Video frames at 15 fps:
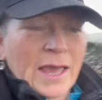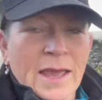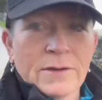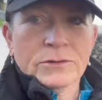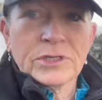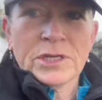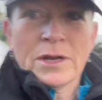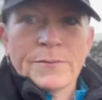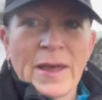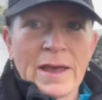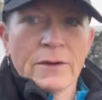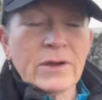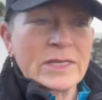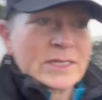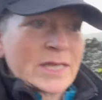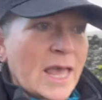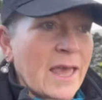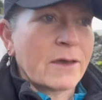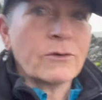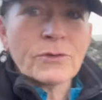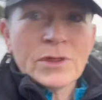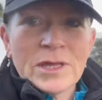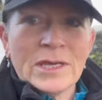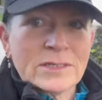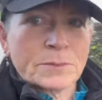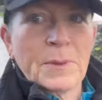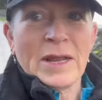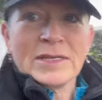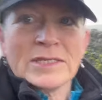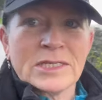out and about is the healthiest
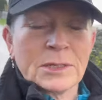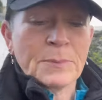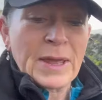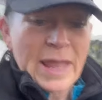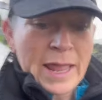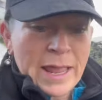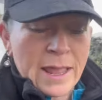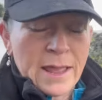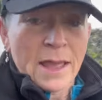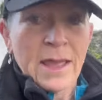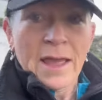place to be,